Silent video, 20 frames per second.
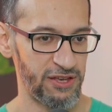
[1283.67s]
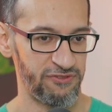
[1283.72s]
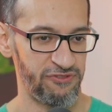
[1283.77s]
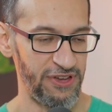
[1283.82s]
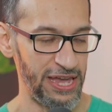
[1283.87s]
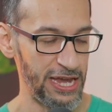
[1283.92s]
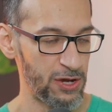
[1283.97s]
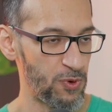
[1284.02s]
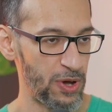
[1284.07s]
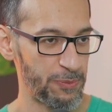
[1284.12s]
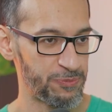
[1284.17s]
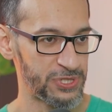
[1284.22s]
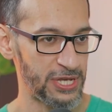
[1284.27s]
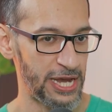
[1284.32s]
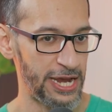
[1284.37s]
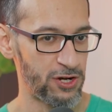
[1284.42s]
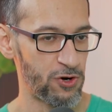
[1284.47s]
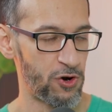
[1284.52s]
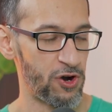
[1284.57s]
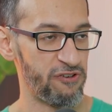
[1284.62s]
a fake
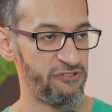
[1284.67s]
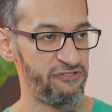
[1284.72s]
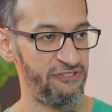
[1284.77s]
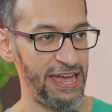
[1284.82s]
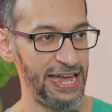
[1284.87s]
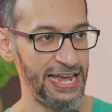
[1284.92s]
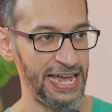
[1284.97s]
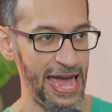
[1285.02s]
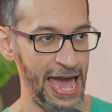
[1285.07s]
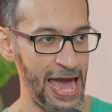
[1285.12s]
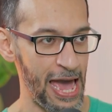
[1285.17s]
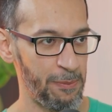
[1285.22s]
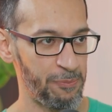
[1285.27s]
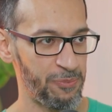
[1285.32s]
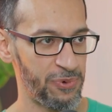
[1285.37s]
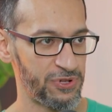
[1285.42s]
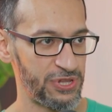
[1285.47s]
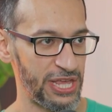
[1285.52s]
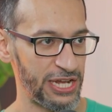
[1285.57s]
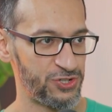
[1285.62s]
website or a fake
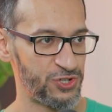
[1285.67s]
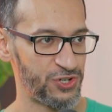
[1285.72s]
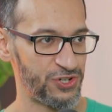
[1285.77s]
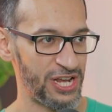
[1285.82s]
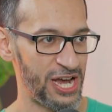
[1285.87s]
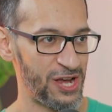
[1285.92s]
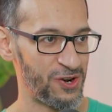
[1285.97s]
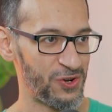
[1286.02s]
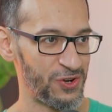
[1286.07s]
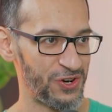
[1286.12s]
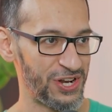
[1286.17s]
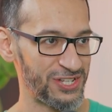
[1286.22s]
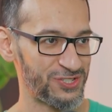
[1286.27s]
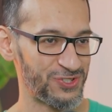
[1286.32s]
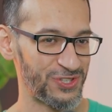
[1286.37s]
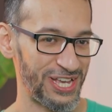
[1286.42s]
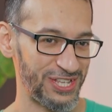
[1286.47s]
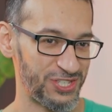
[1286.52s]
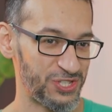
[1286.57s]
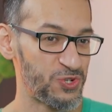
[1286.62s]
app that you're downloading.
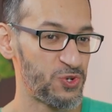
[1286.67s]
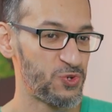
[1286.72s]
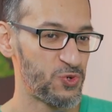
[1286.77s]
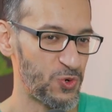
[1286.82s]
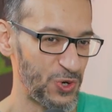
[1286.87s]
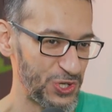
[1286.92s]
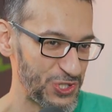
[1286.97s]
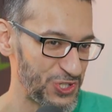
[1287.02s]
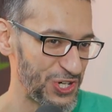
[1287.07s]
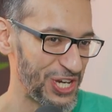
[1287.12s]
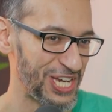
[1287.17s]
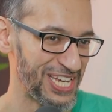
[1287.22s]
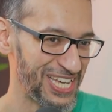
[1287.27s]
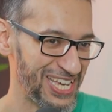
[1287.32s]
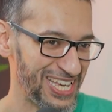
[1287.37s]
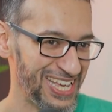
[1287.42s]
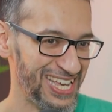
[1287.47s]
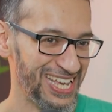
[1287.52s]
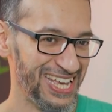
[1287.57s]
So that's quishing.